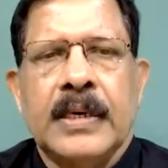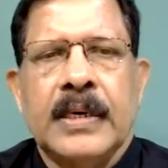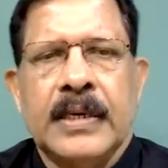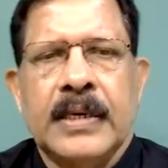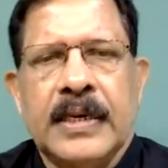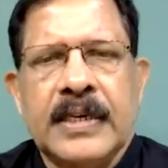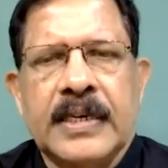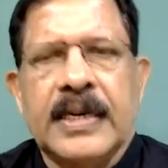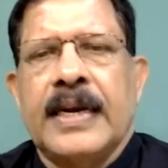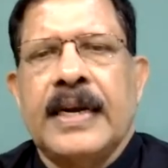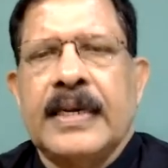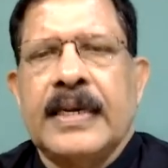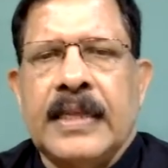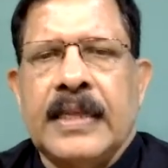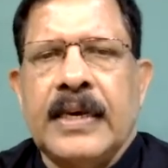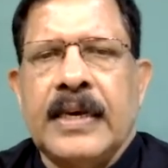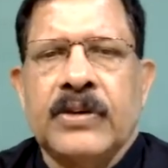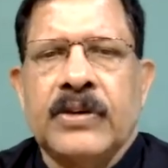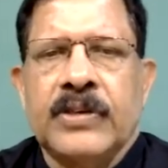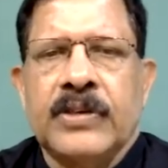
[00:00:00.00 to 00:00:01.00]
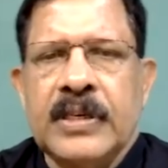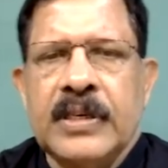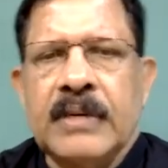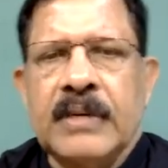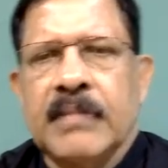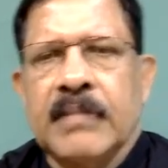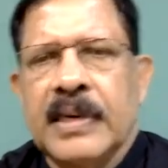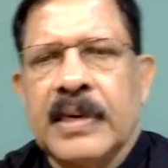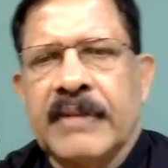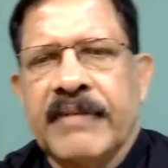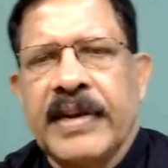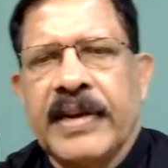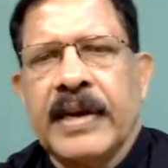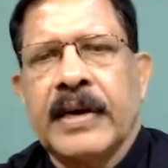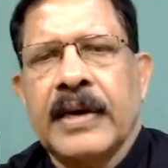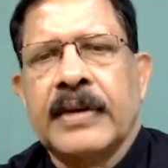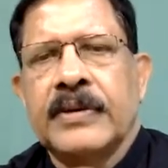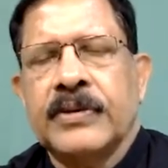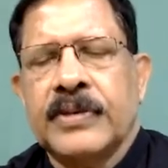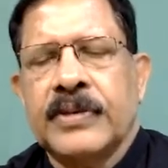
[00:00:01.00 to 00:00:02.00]
little lengthy question, but we
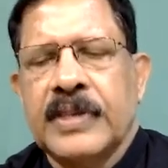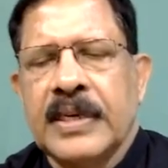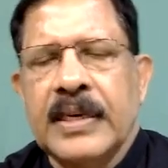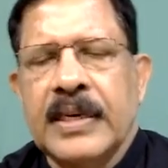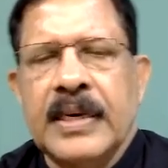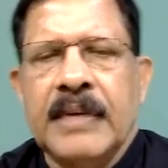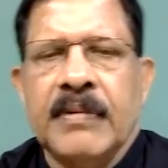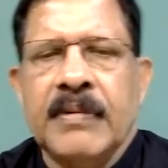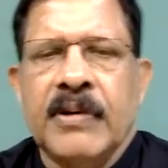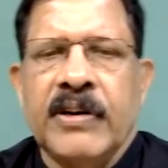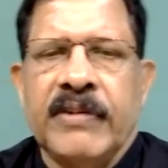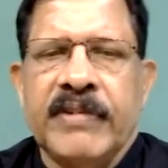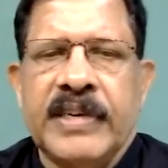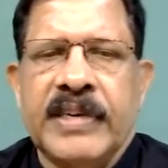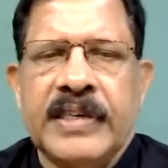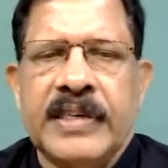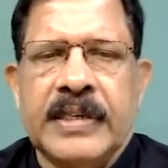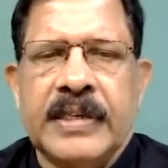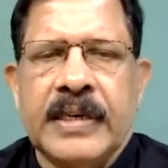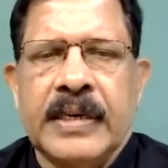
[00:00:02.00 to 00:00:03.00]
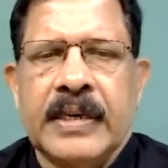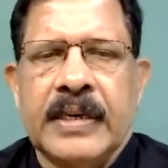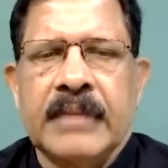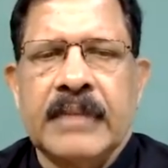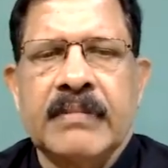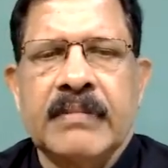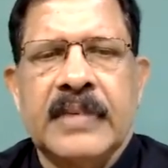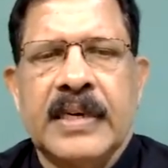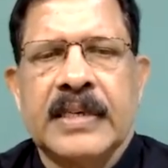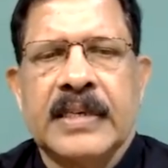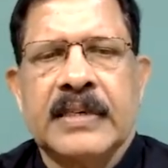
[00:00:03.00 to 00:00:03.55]
are using de Moivre's theorem.